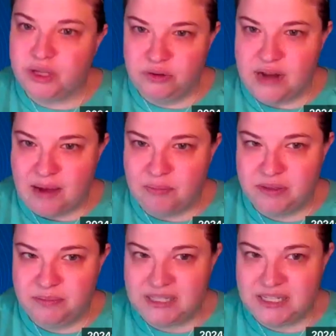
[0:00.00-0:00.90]
will you nap
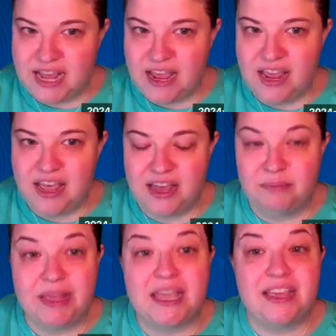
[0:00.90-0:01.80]
with me today? And
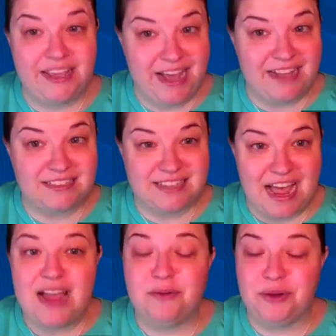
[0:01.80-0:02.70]
I'm like, yes,
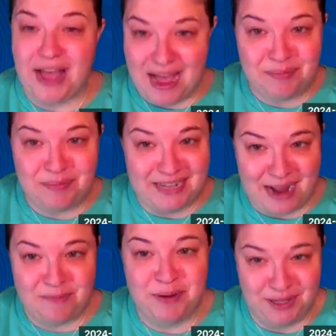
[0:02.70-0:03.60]
I will happily
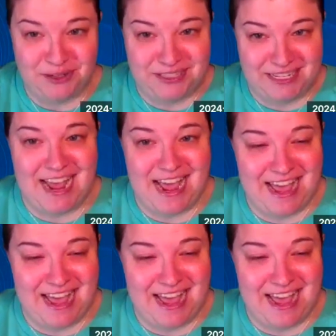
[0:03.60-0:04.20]
nap with you today.